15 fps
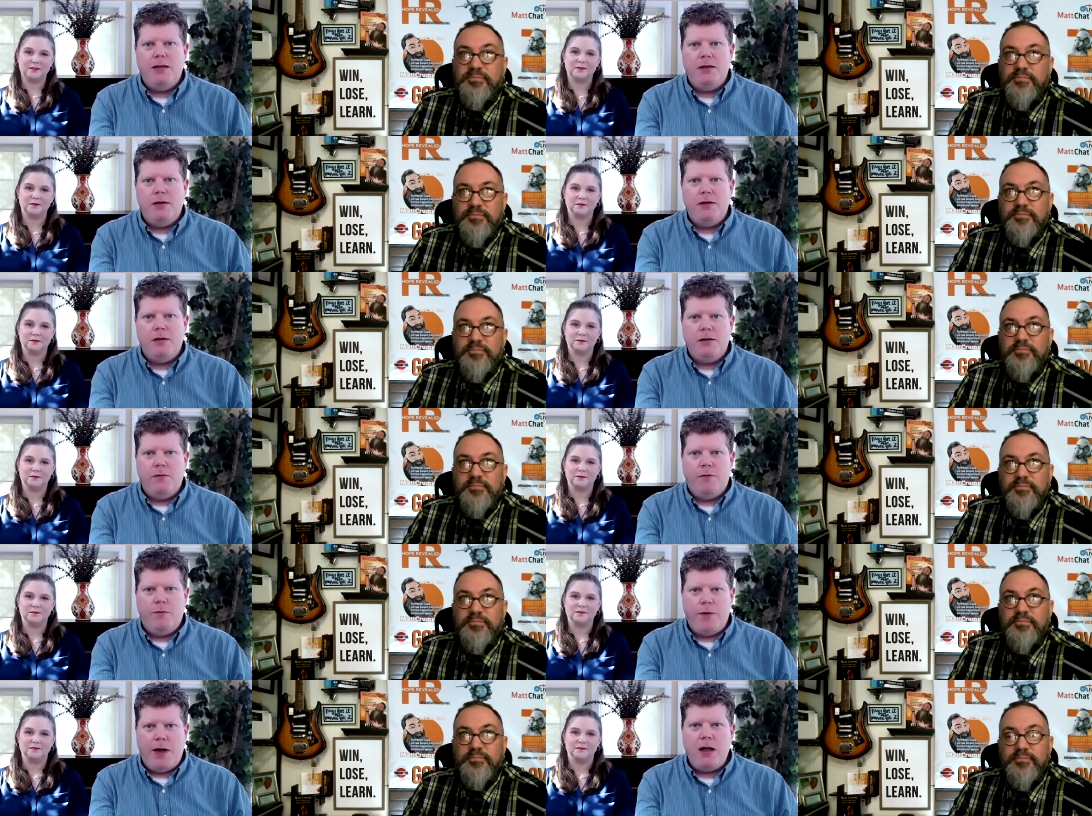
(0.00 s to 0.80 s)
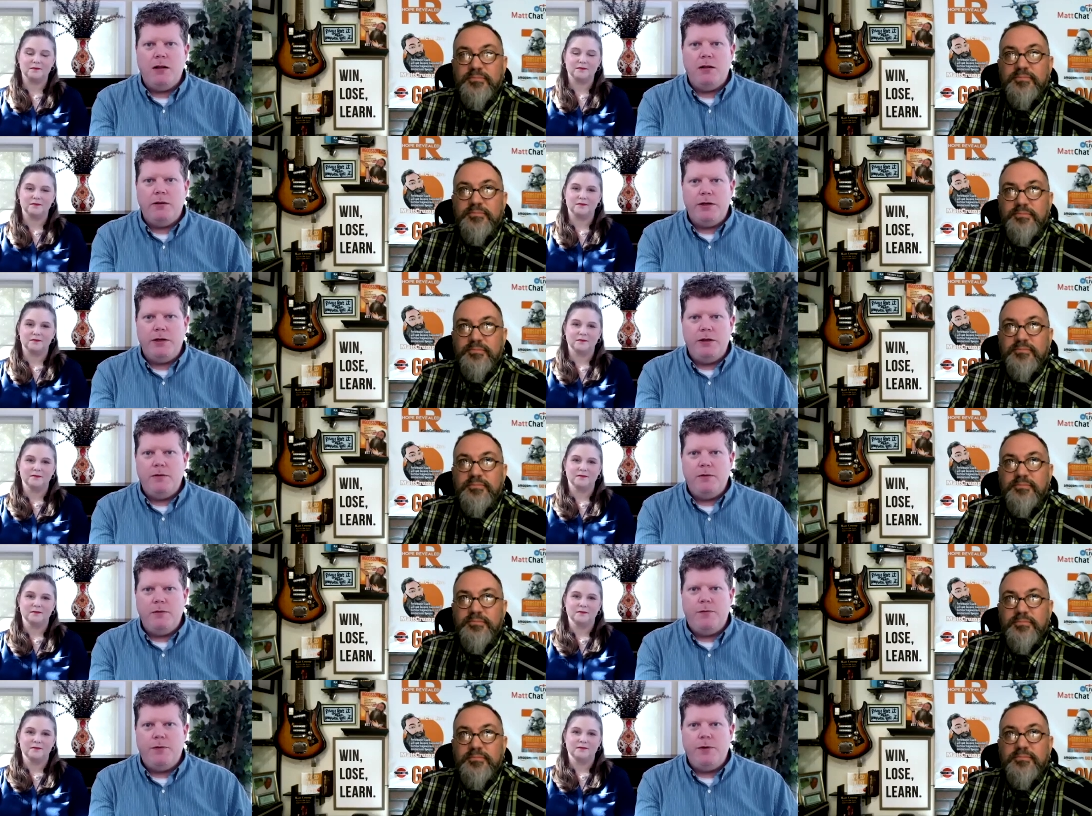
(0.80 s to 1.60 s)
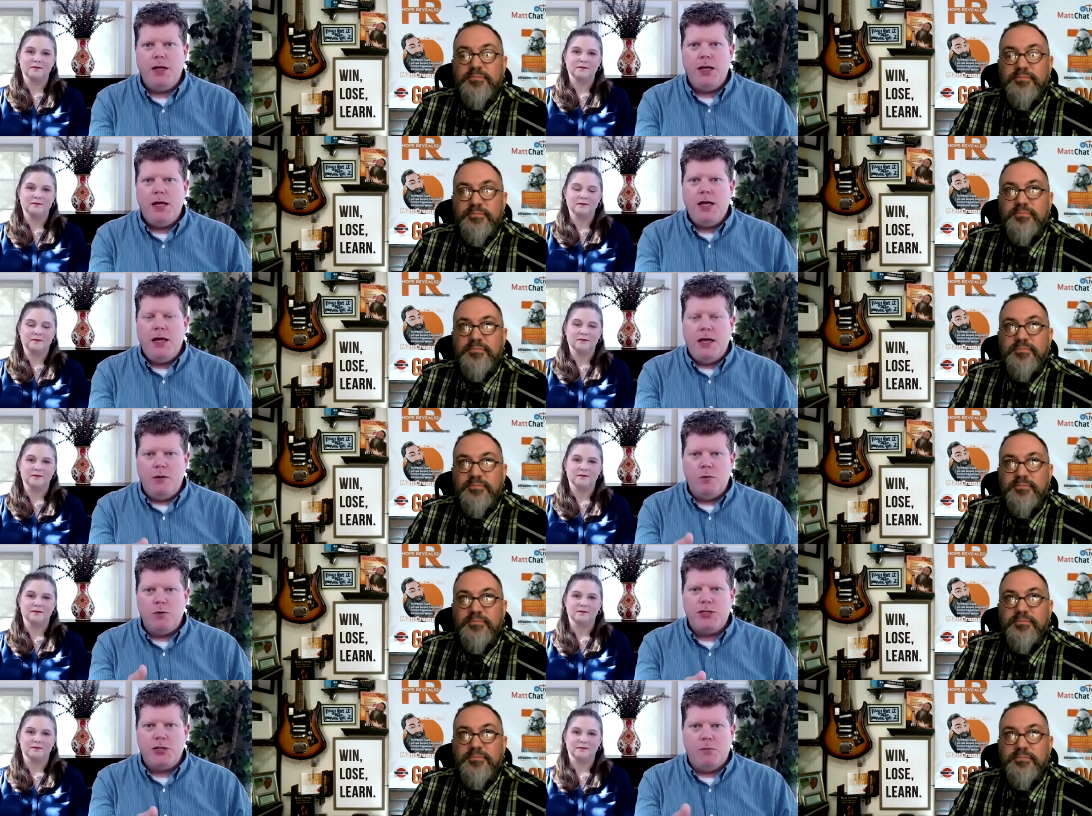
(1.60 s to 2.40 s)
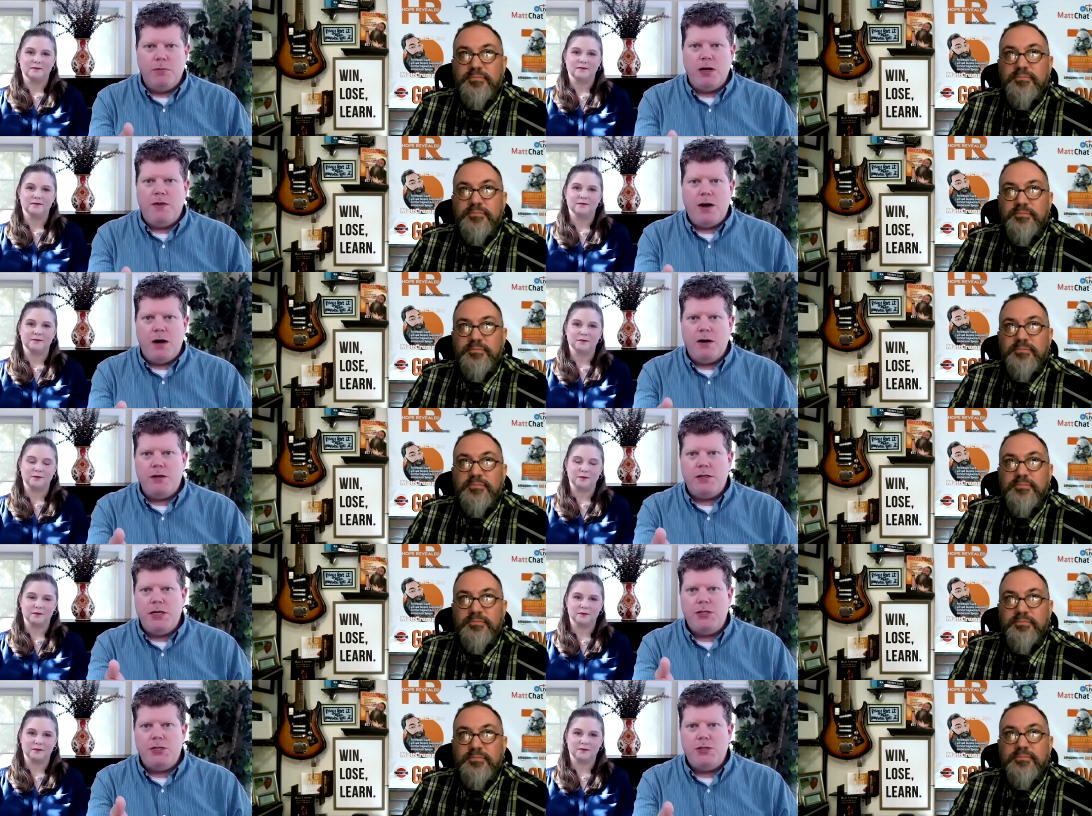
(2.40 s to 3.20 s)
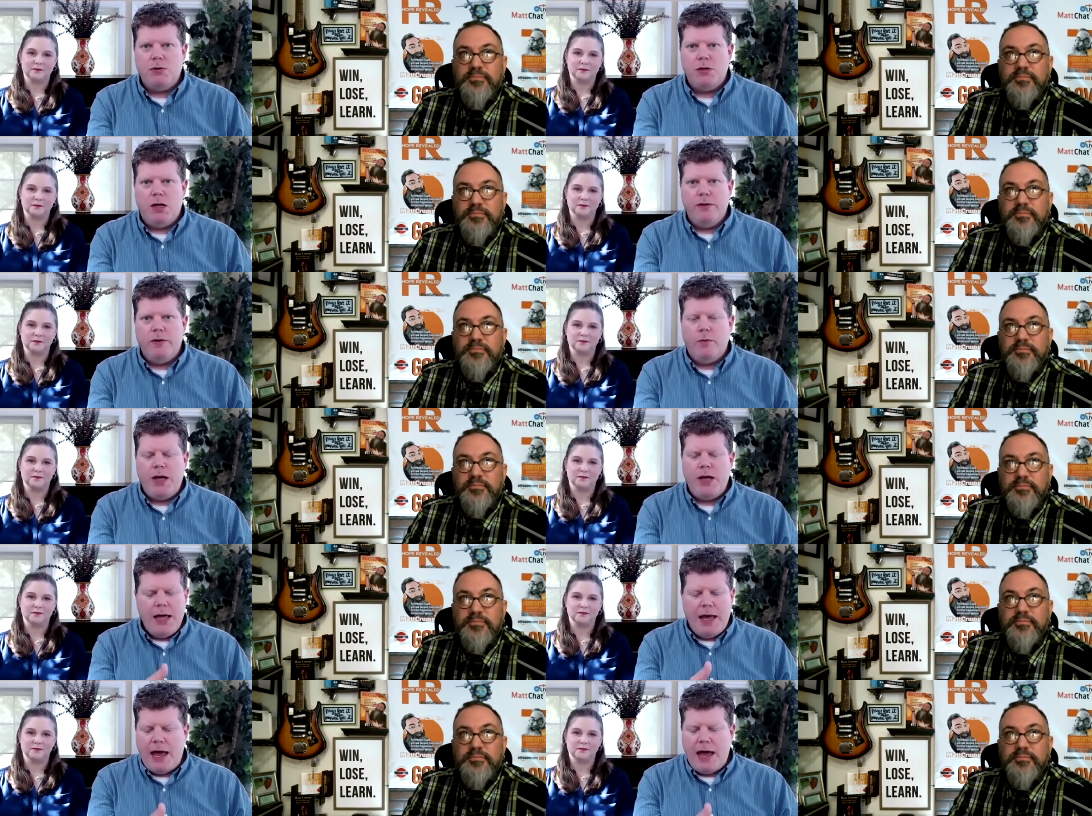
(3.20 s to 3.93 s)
Speaker 1: You fell, and you feel, and there was somebody there to teach you along the way.